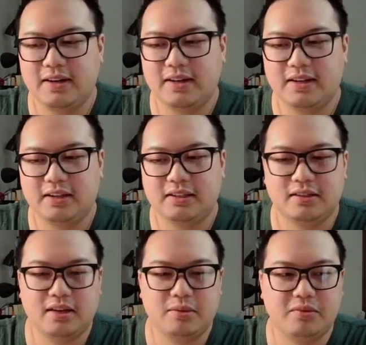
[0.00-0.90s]
And
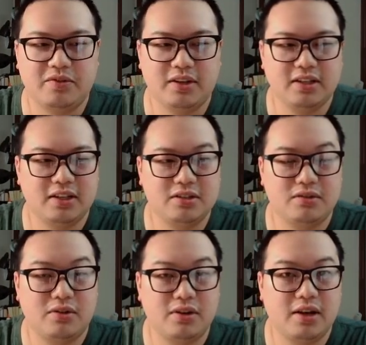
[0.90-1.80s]
I feel like that's the
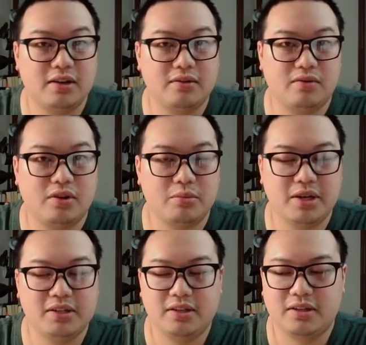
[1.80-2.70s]
wrong
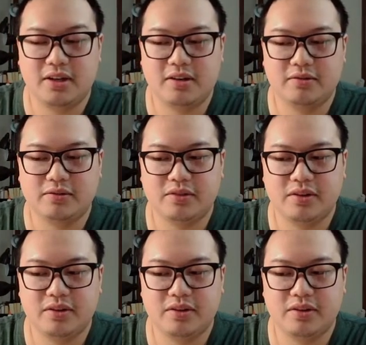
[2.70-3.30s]
mindset to have.